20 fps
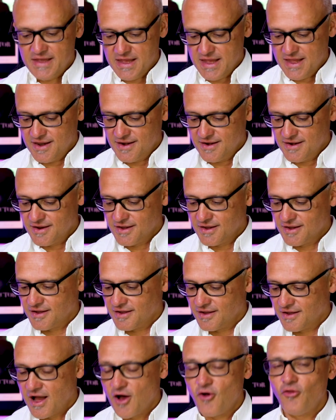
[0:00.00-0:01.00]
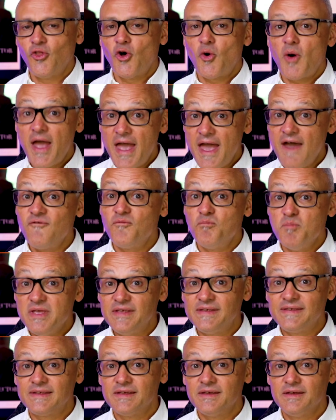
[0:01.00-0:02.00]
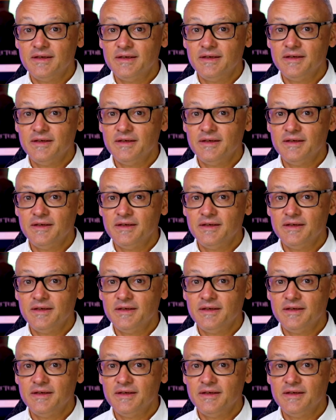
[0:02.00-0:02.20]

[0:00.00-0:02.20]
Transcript: And although I have missed